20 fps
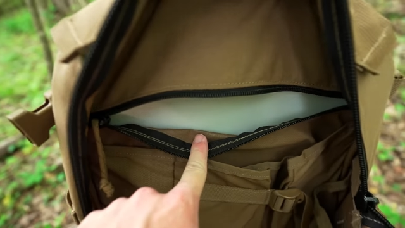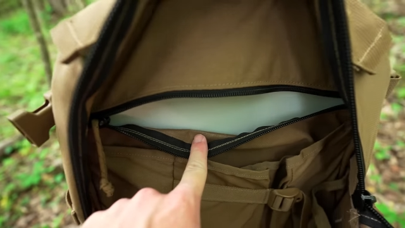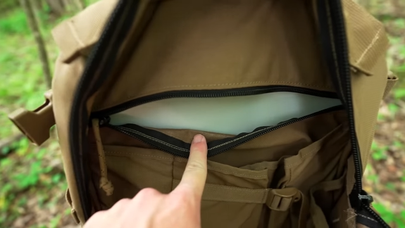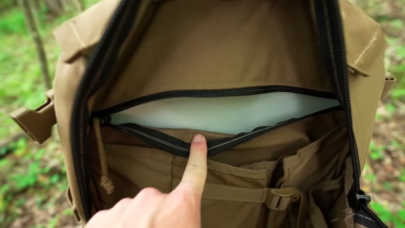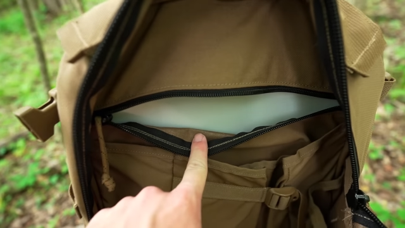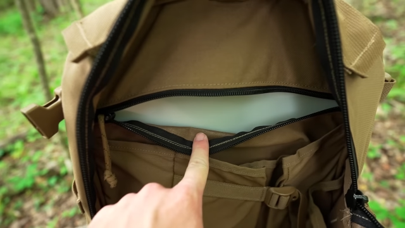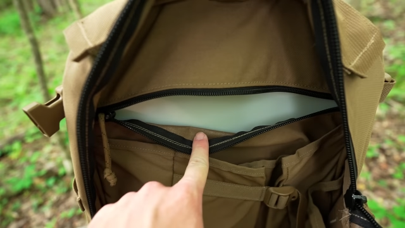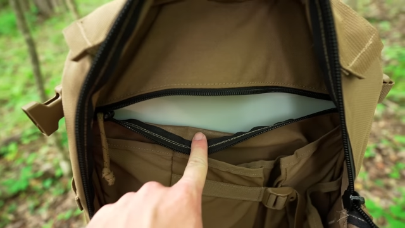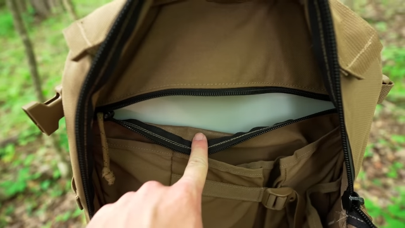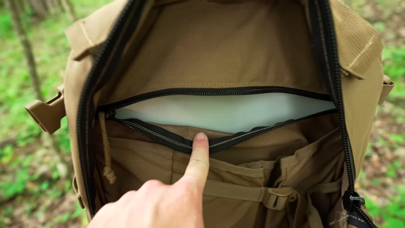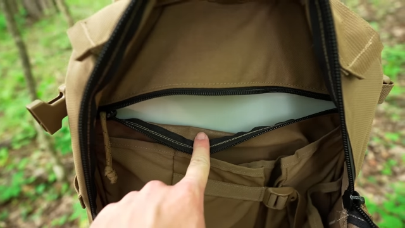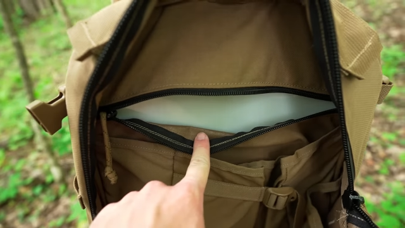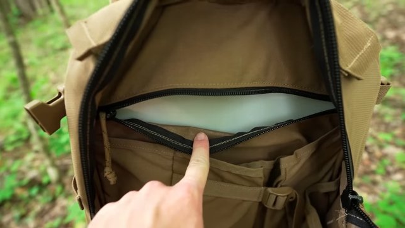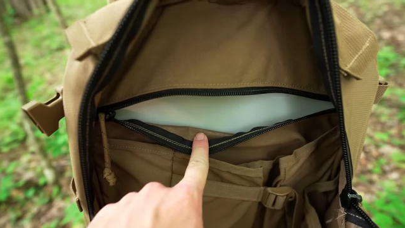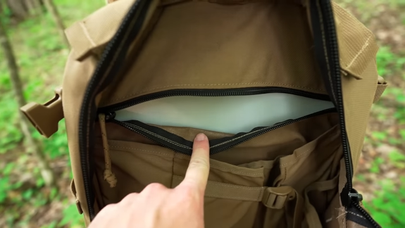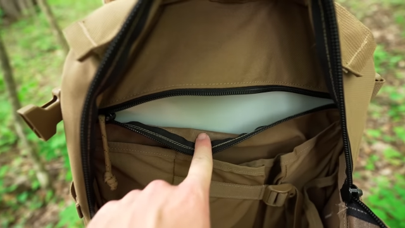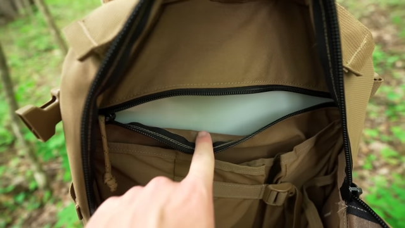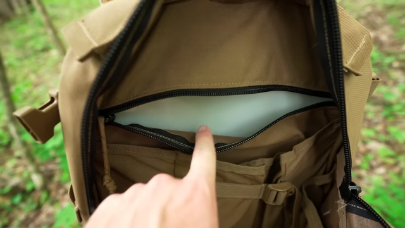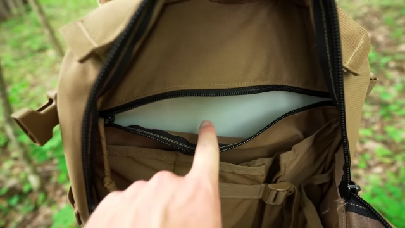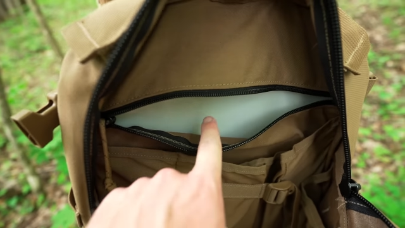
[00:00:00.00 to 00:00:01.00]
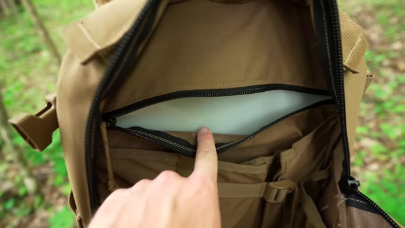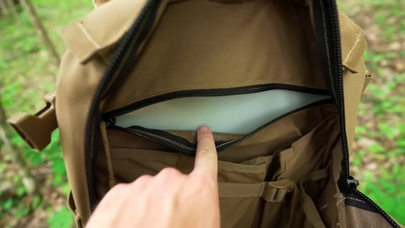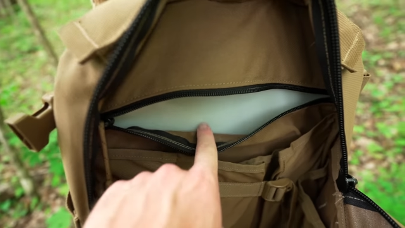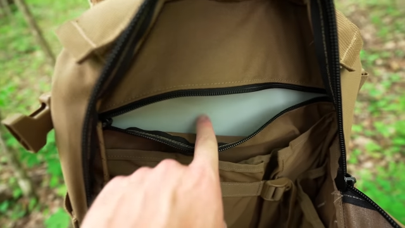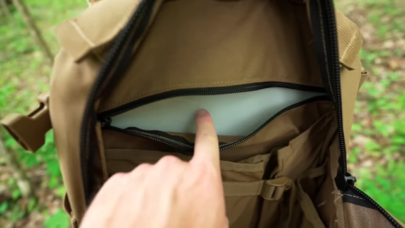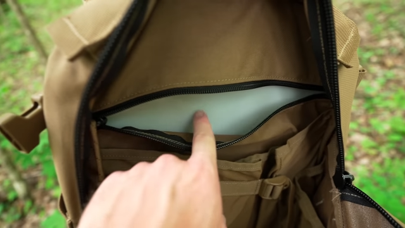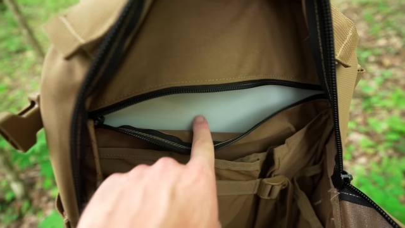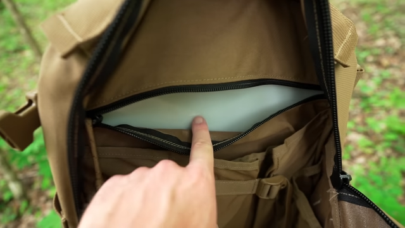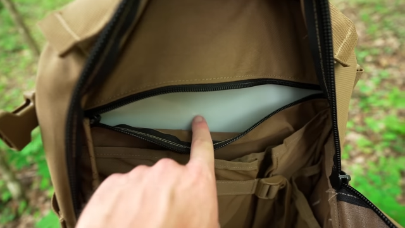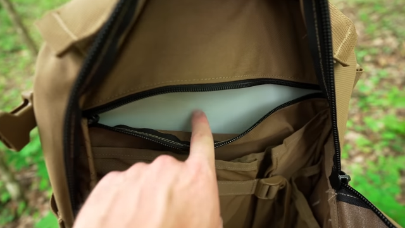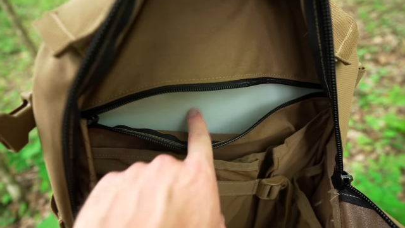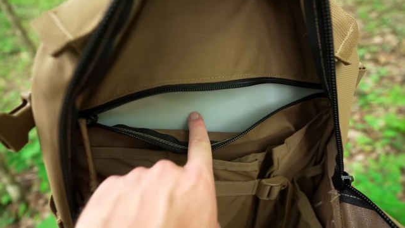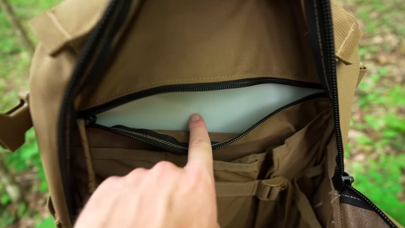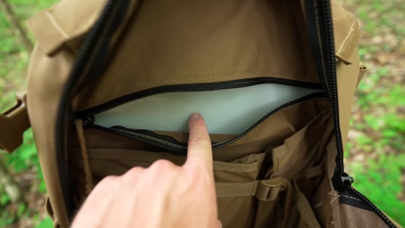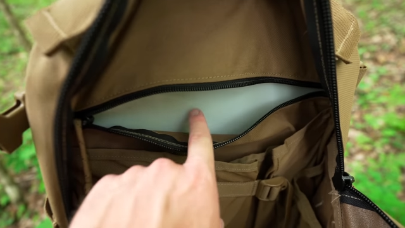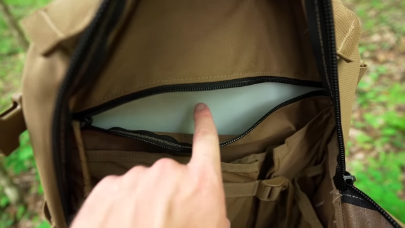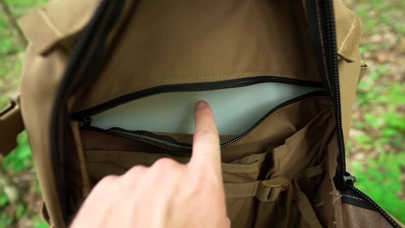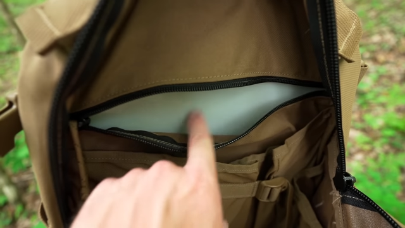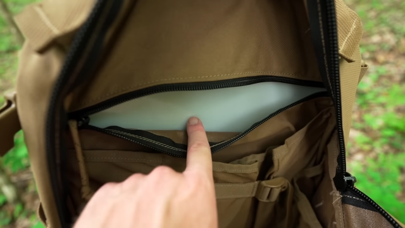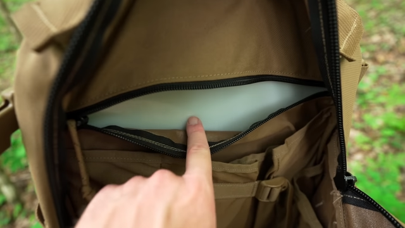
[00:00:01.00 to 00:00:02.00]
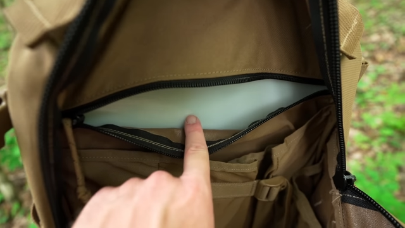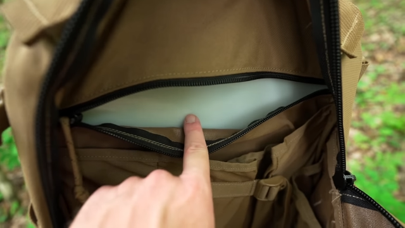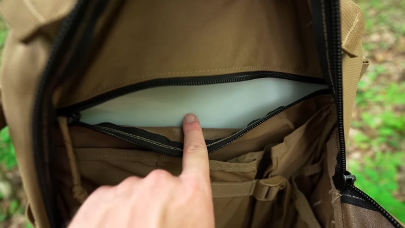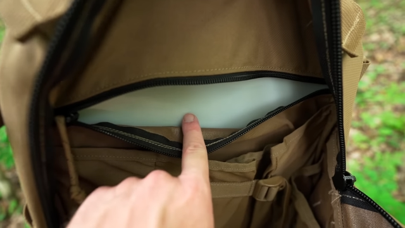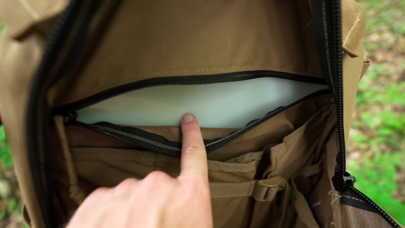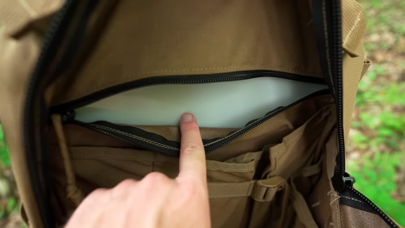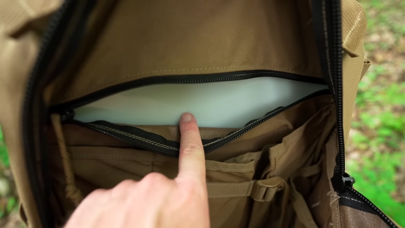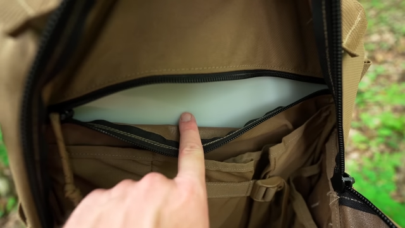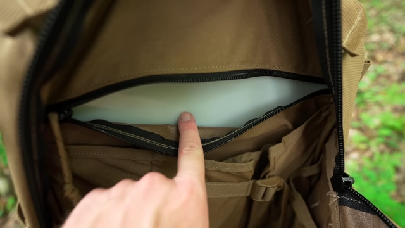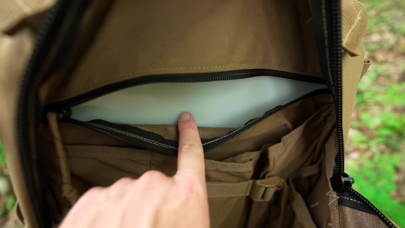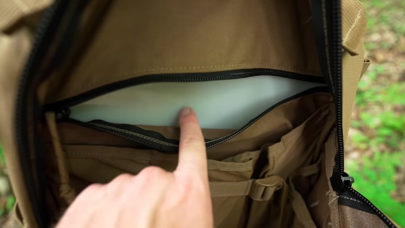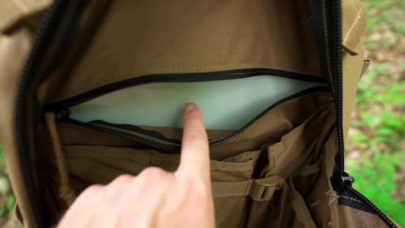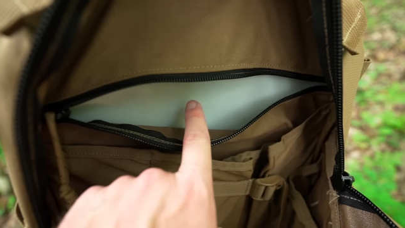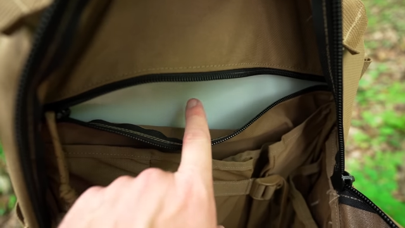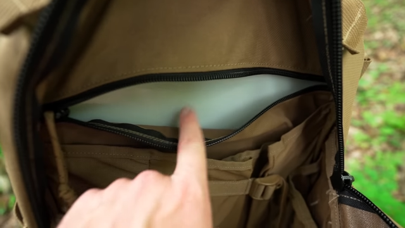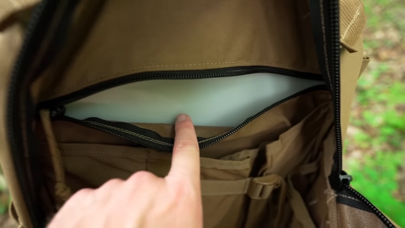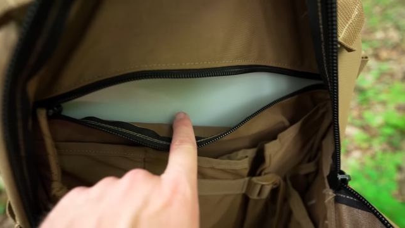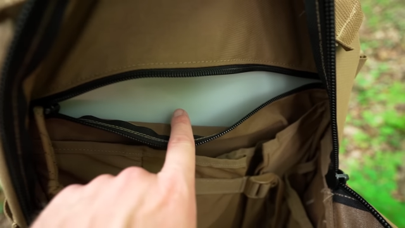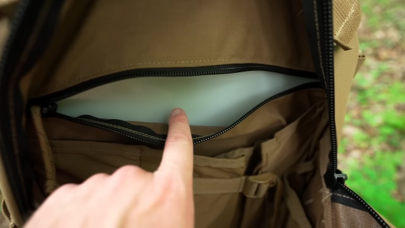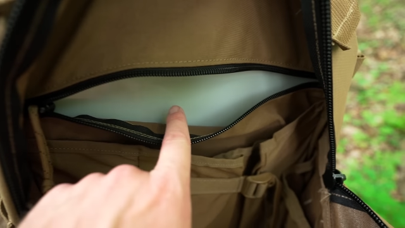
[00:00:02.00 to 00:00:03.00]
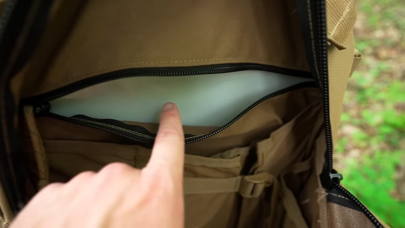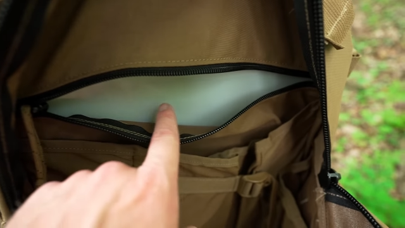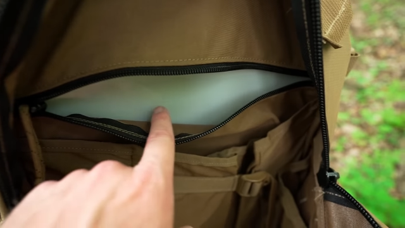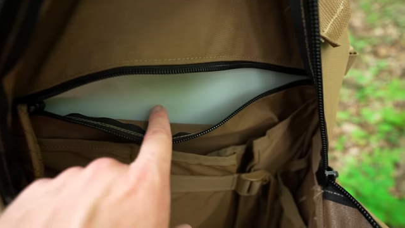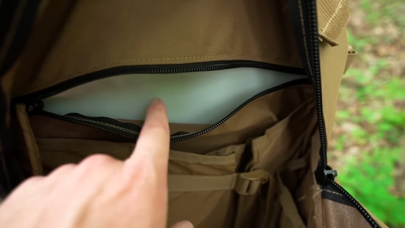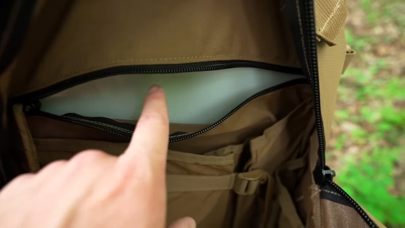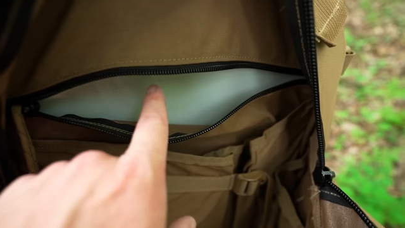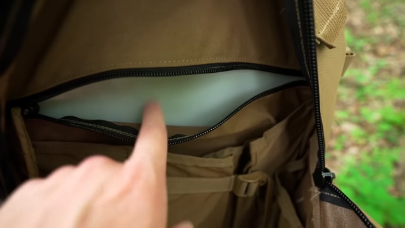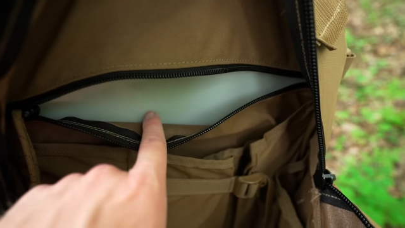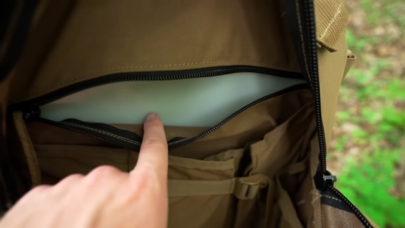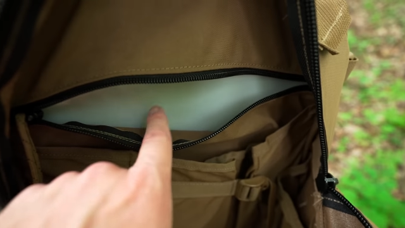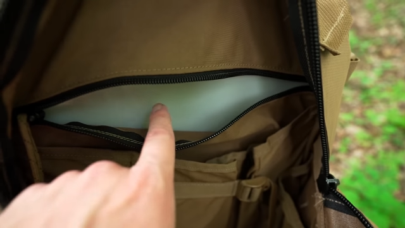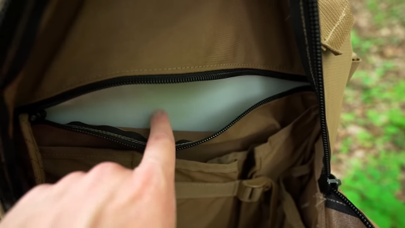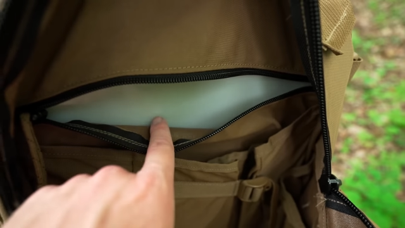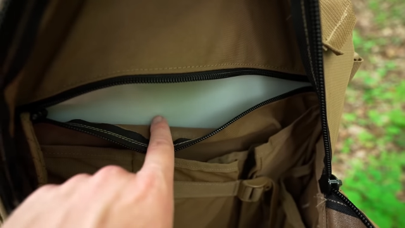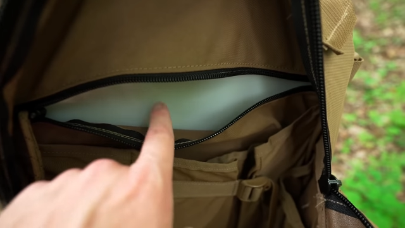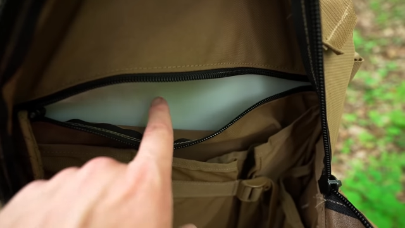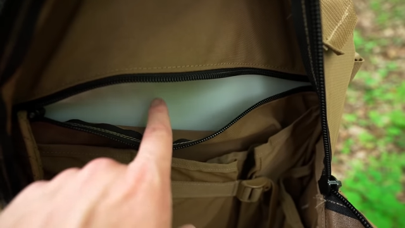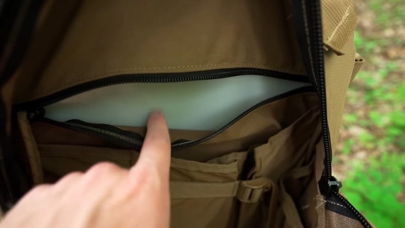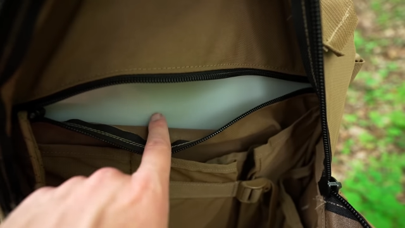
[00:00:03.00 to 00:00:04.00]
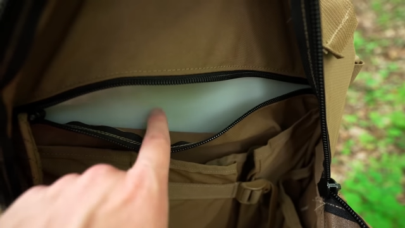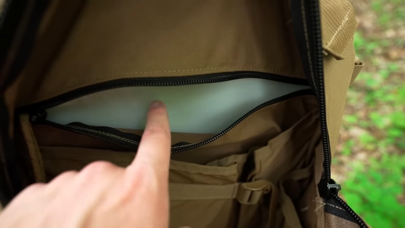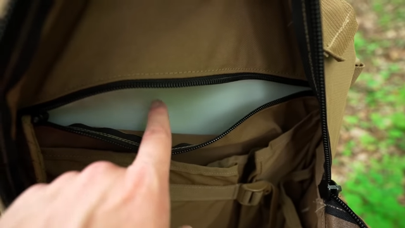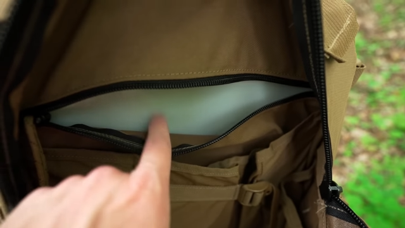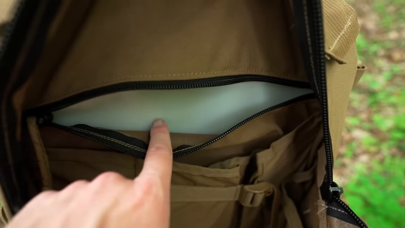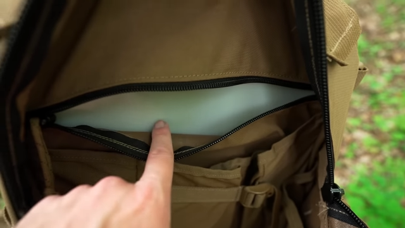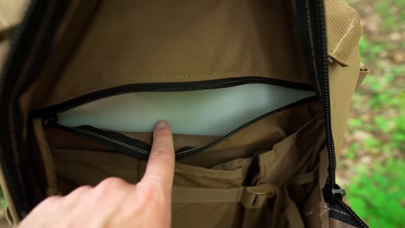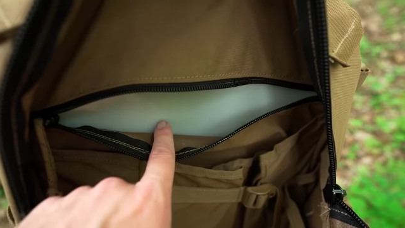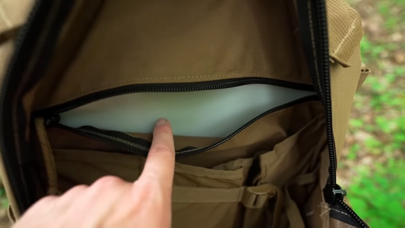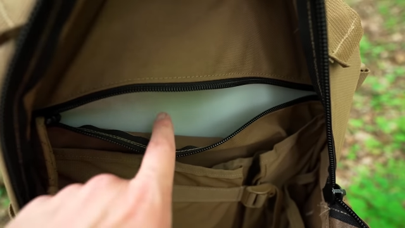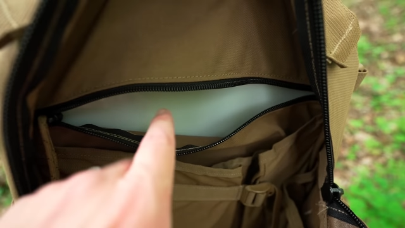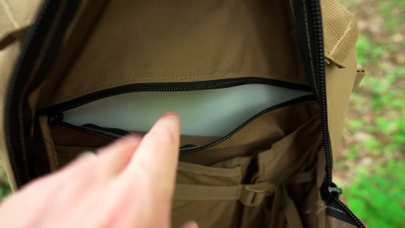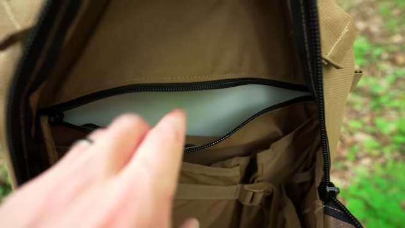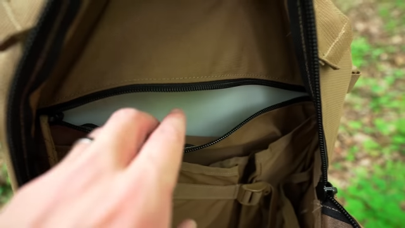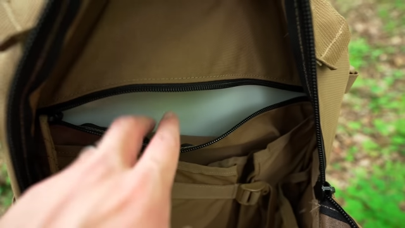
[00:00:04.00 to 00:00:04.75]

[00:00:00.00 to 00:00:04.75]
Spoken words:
No face is visible, so there are no lips to read.